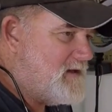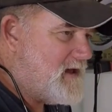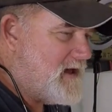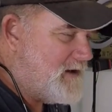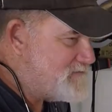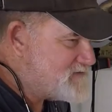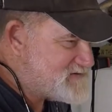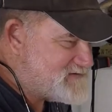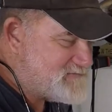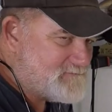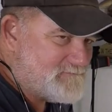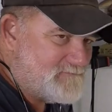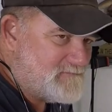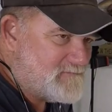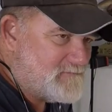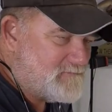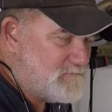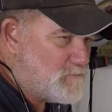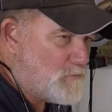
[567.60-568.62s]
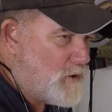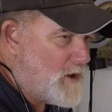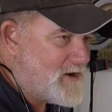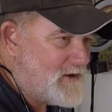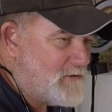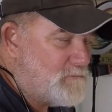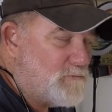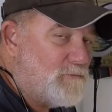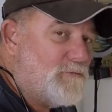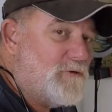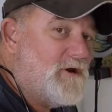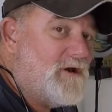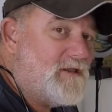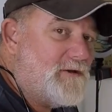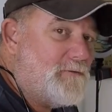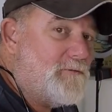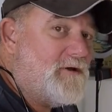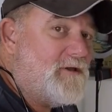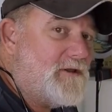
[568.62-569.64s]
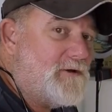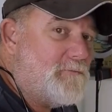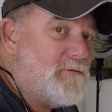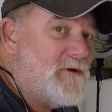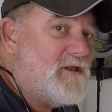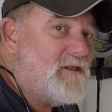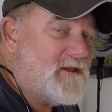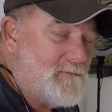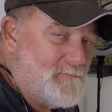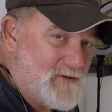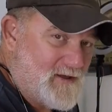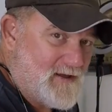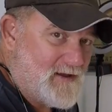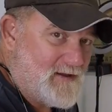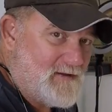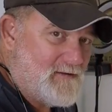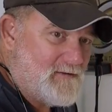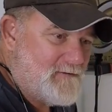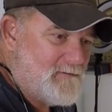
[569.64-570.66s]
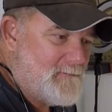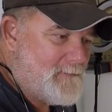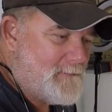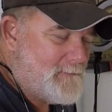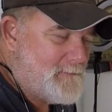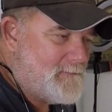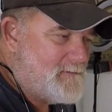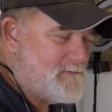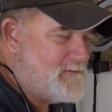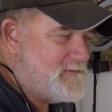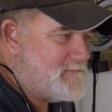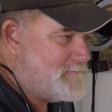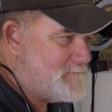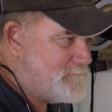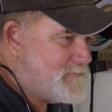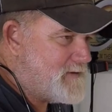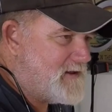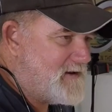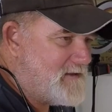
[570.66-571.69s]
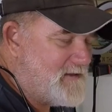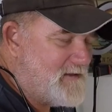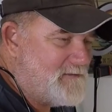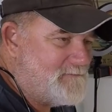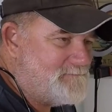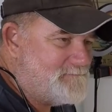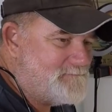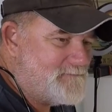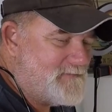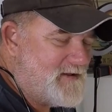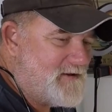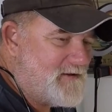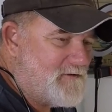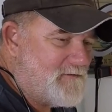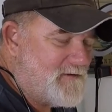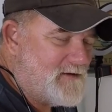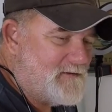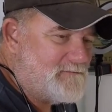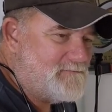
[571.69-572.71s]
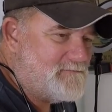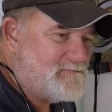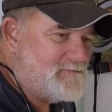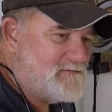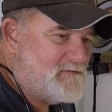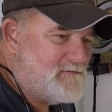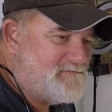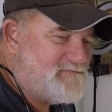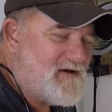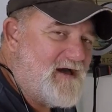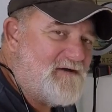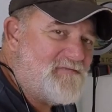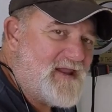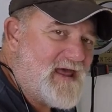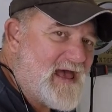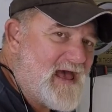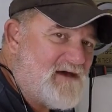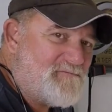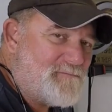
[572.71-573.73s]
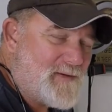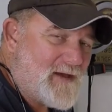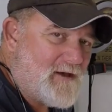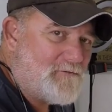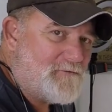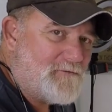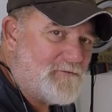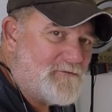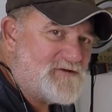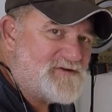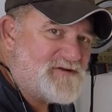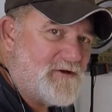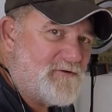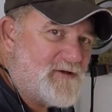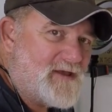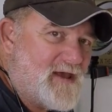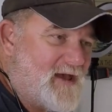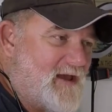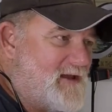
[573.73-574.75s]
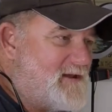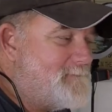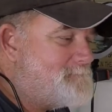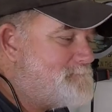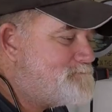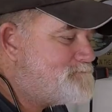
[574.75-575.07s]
was wanting really, really, really big, but you know, a 5.5-pounder is okay.